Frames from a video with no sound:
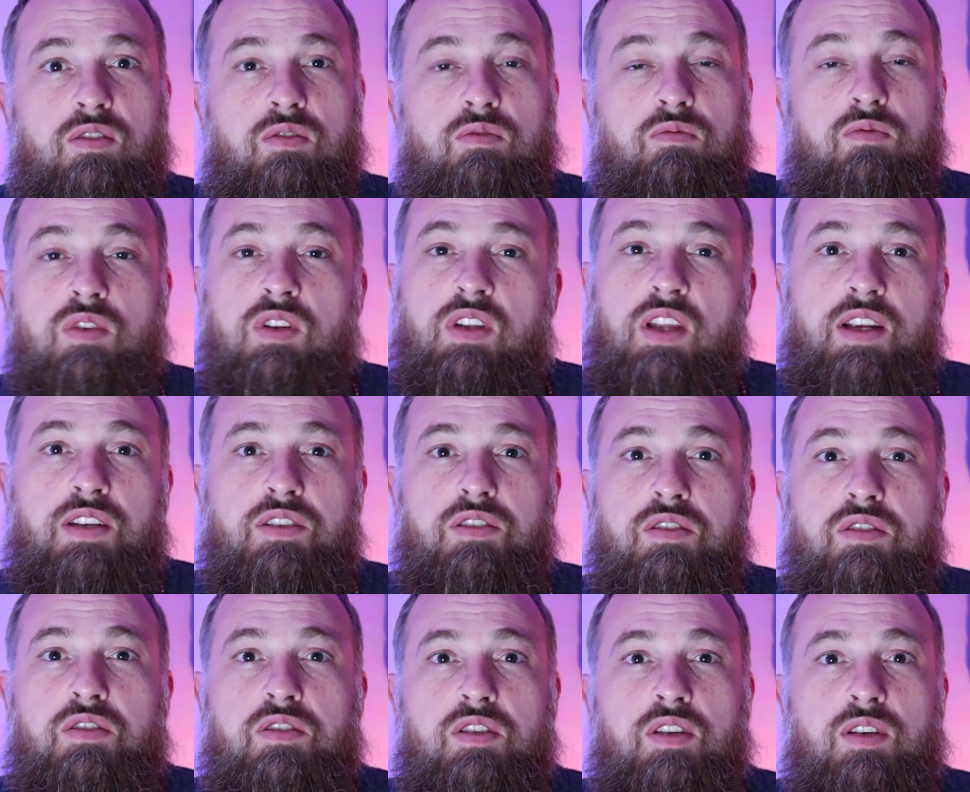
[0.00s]

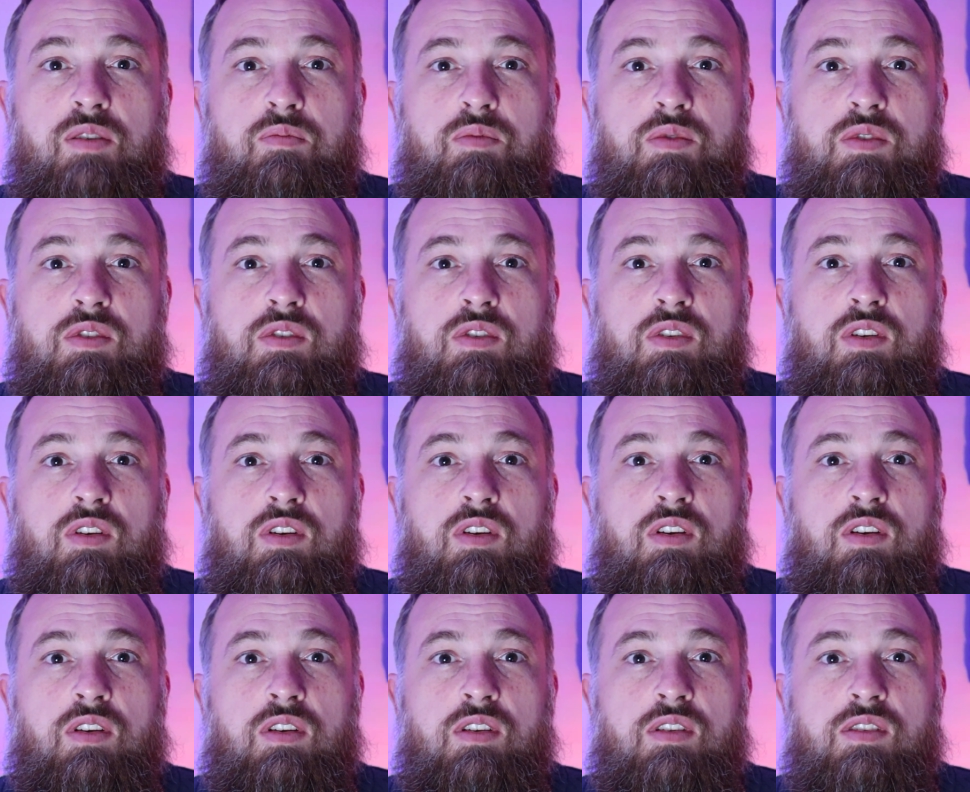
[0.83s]
Relationships,
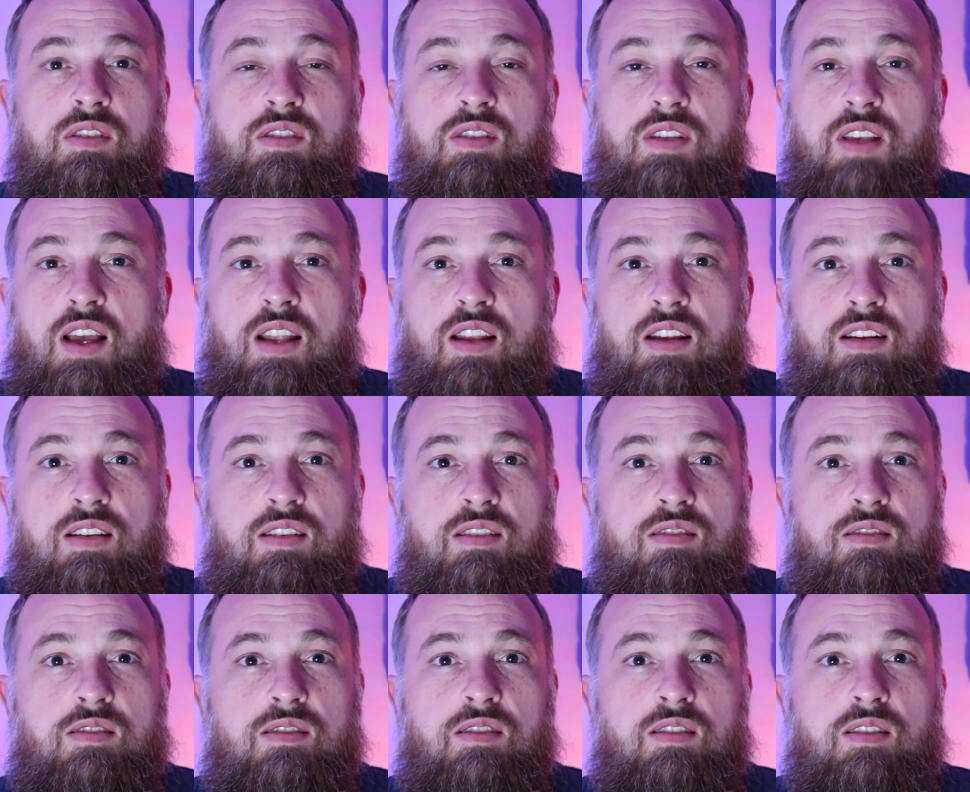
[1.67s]

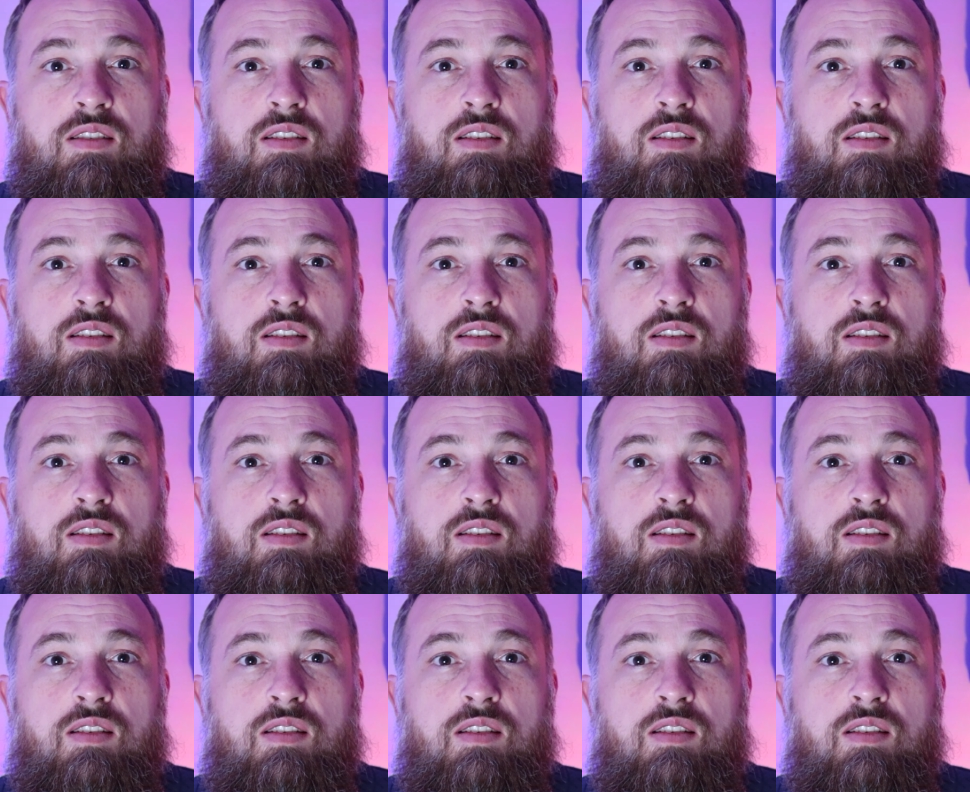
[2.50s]
settings,